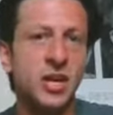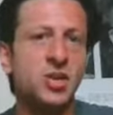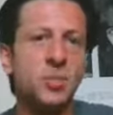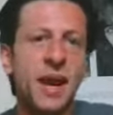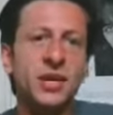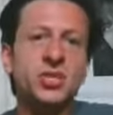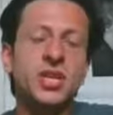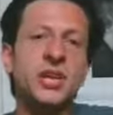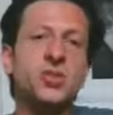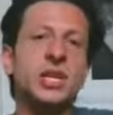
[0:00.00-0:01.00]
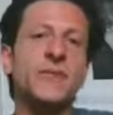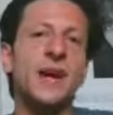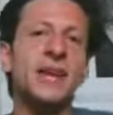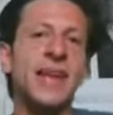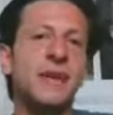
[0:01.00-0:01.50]
So you managed to get yourself
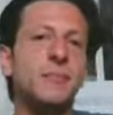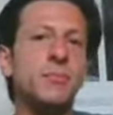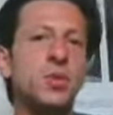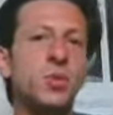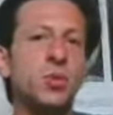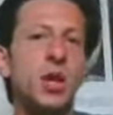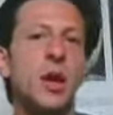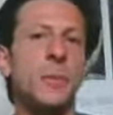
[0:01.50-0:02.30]
out of that mood,